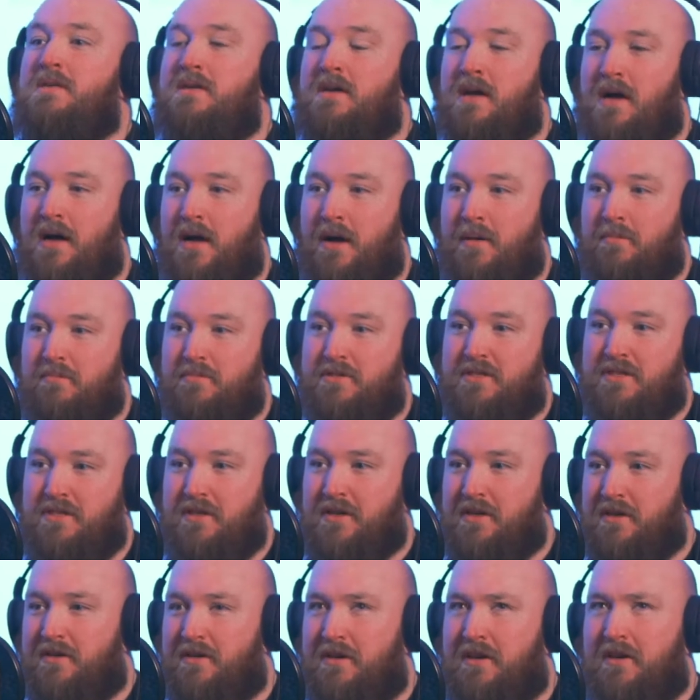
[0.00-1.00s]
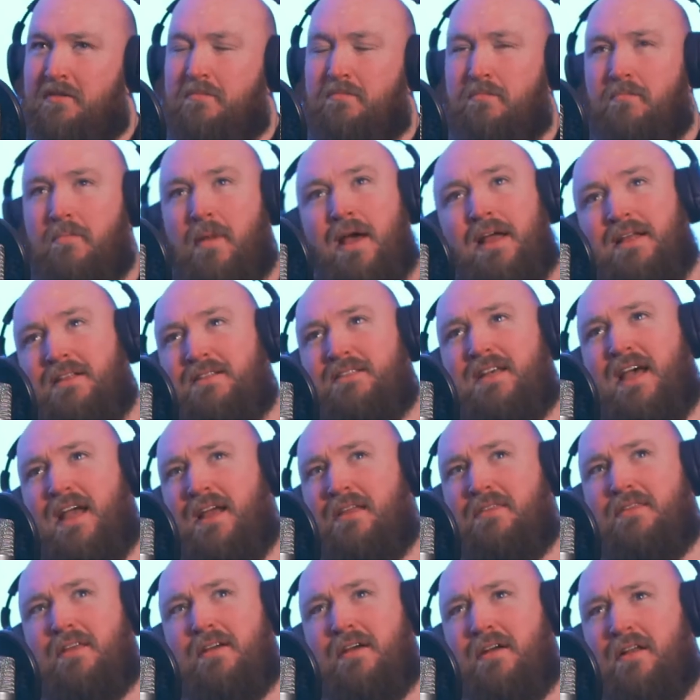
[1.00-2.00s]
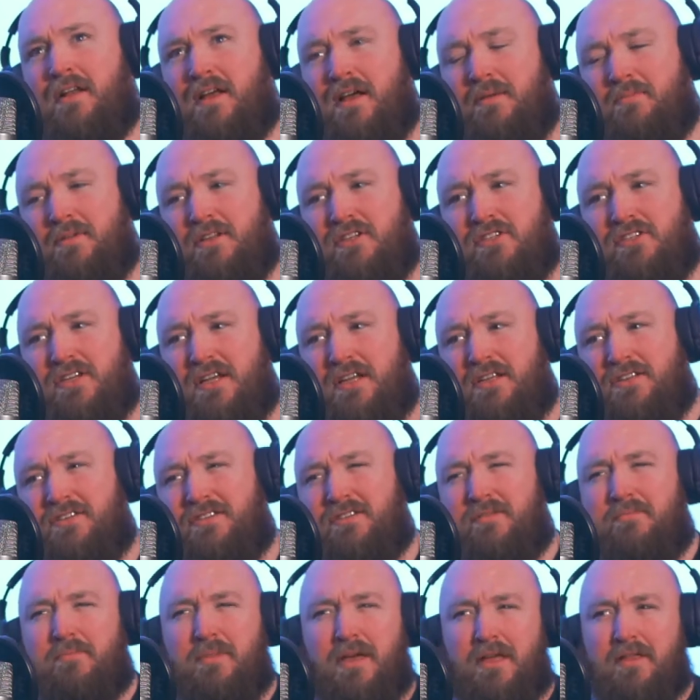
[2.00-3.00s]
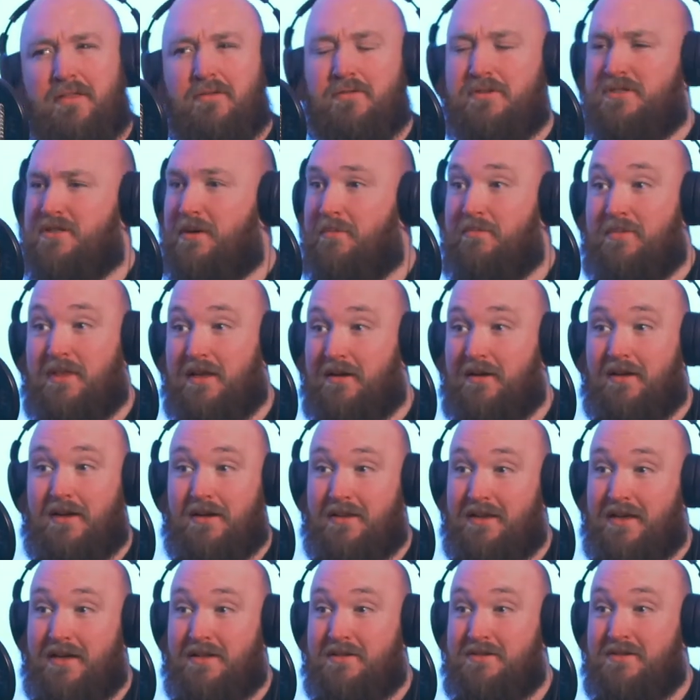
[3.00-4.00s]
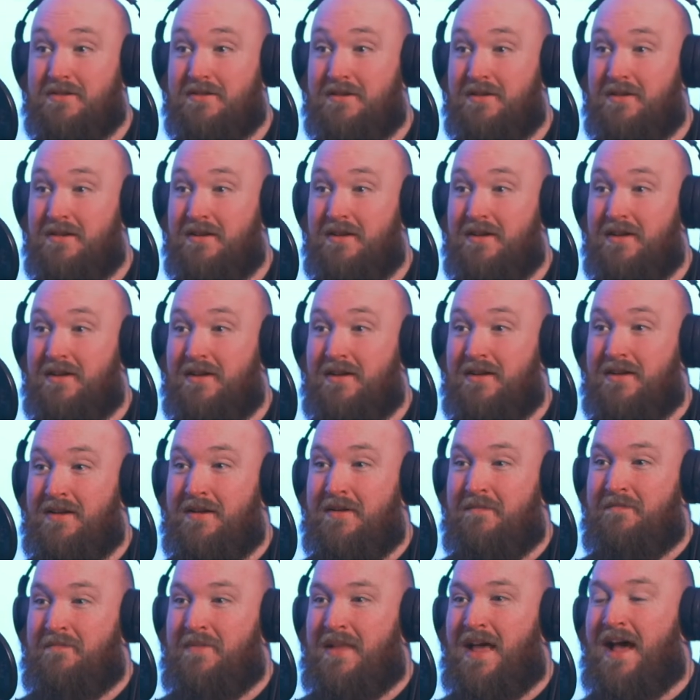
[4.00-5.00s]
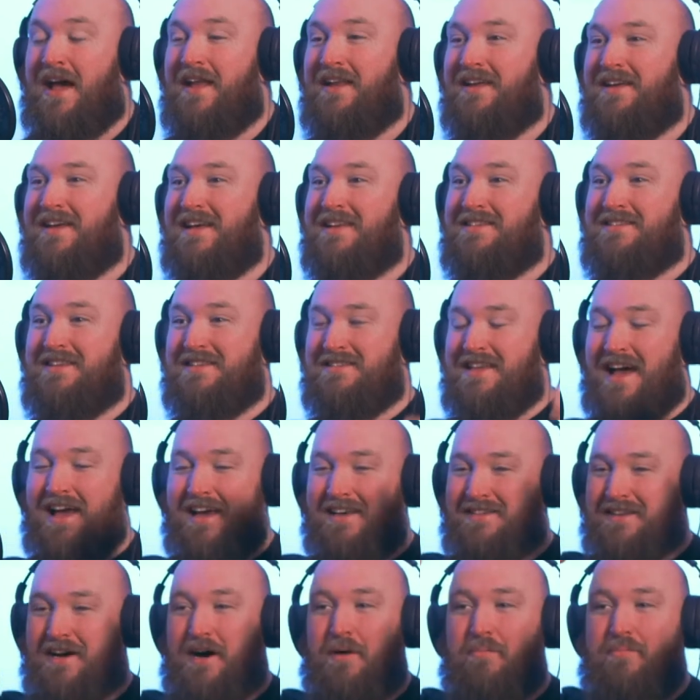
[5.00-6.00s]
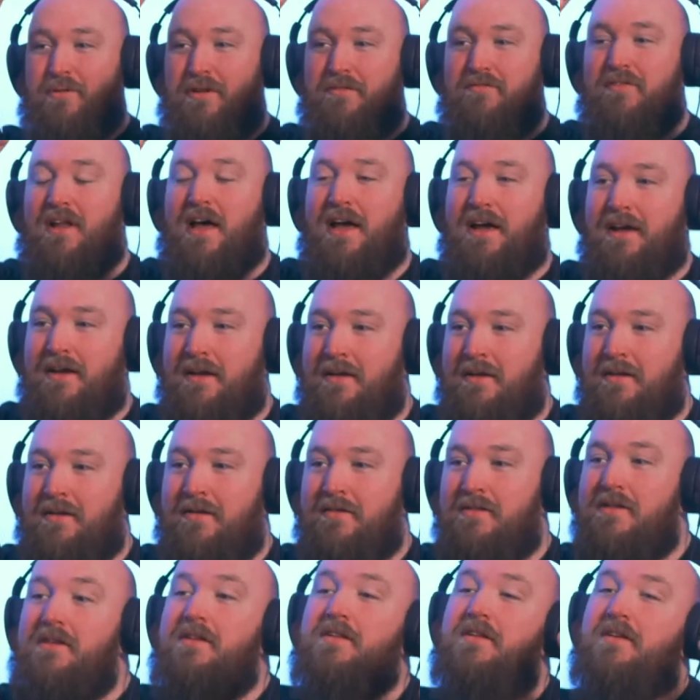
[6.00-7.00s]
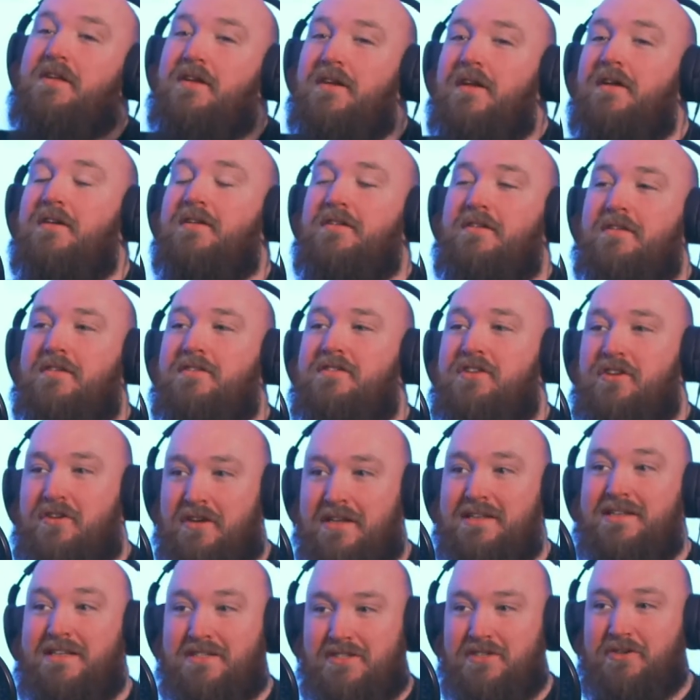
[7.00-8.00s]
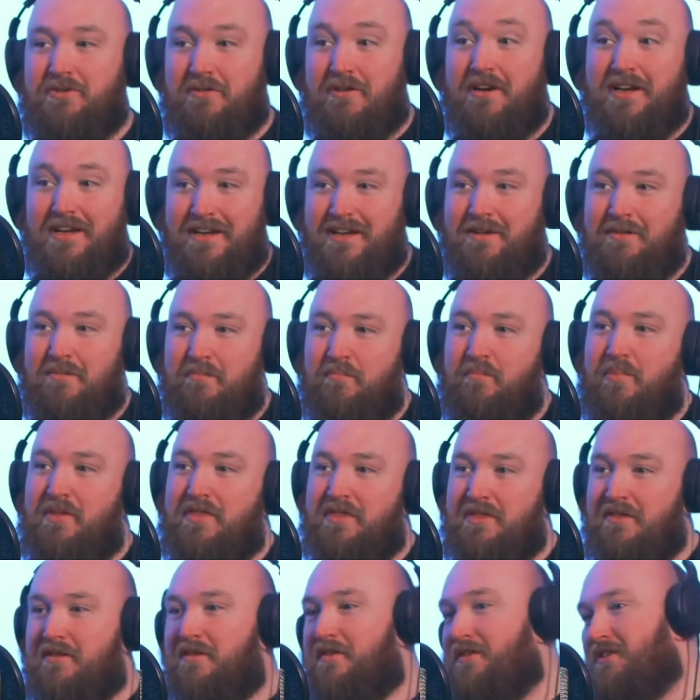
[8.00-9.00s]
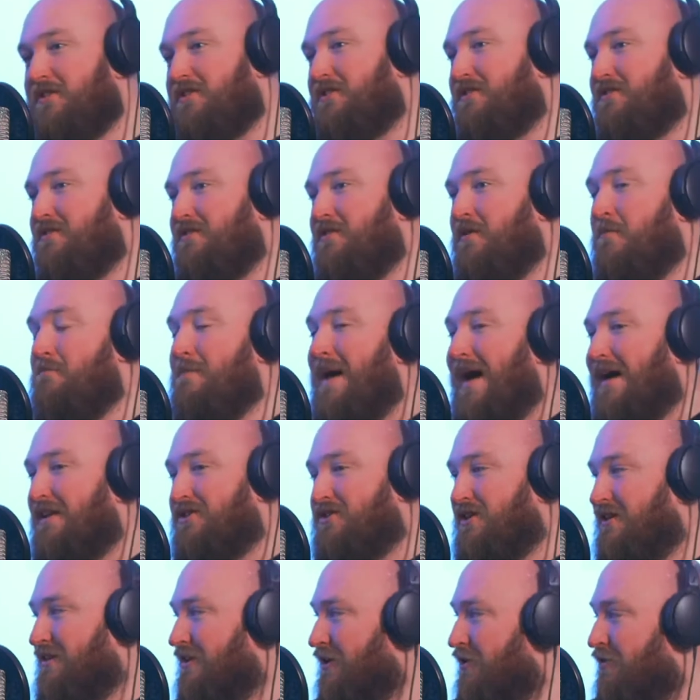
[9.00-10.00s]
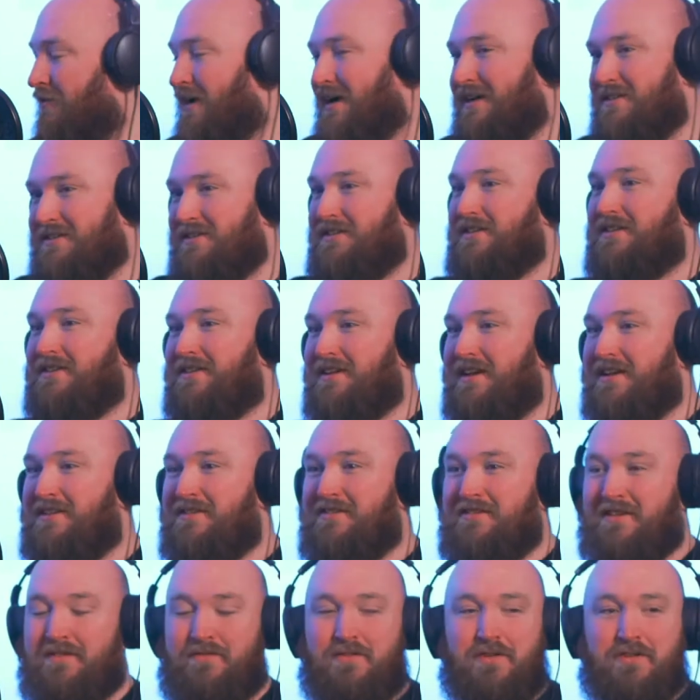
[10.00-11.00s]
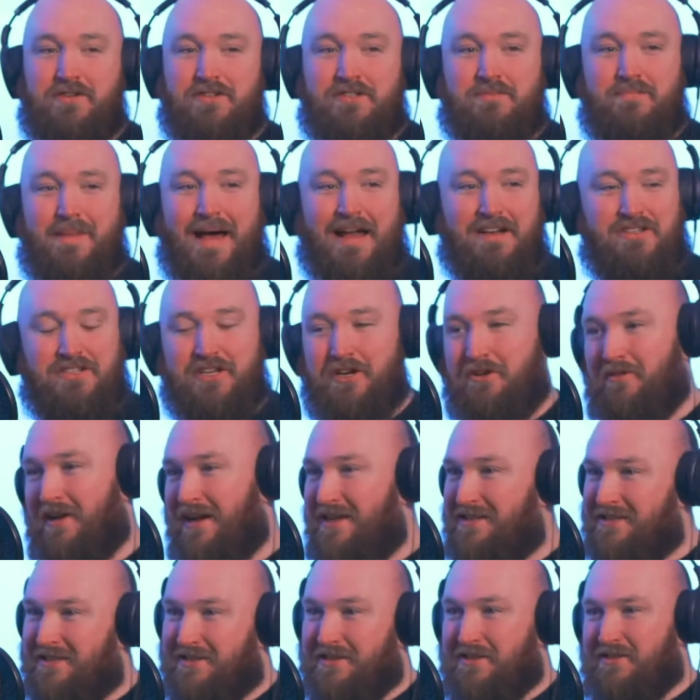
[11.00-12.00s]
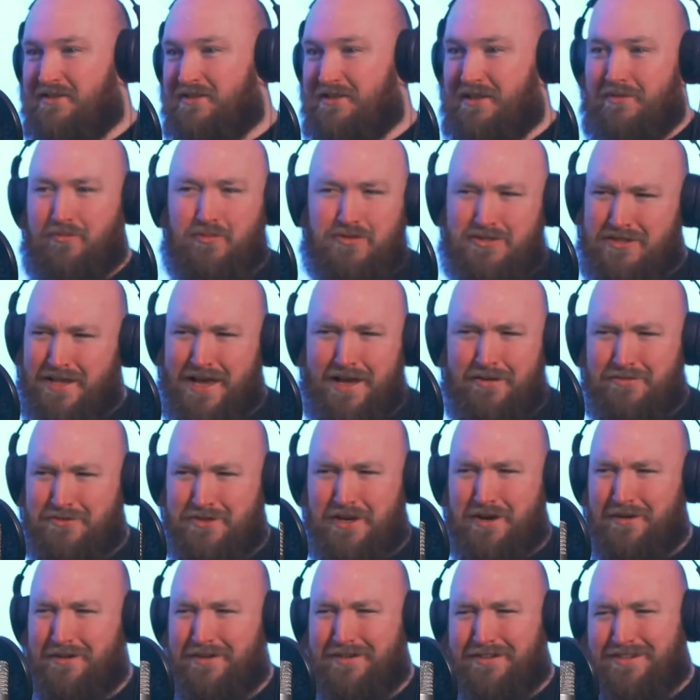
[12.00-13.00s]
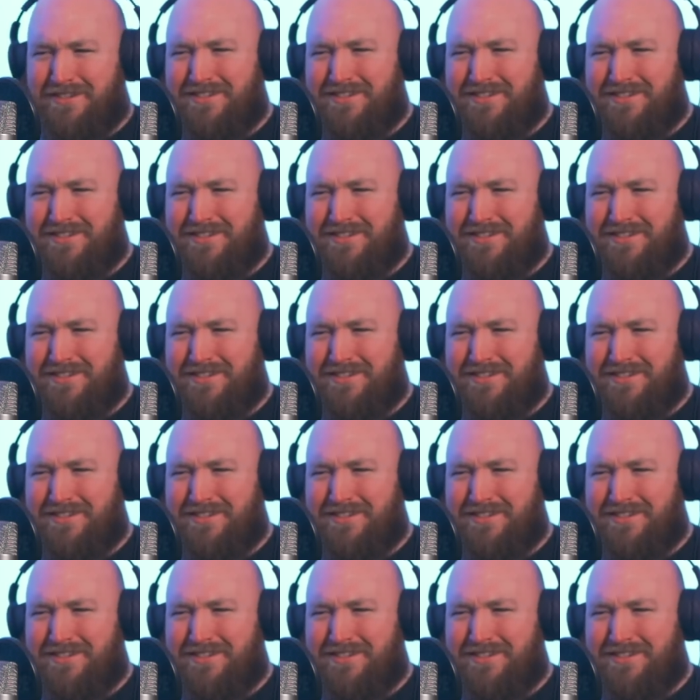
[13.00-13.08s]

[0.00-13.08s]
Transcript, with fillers: um, to maintain that climate change is a myth or something like that. Okay, and it, it's just that example of like no, no, no, well, no. You can disagree, but yeah. you're just you're matching the crazy. And yeah. if you're just matching craziness, then what the hell's going on?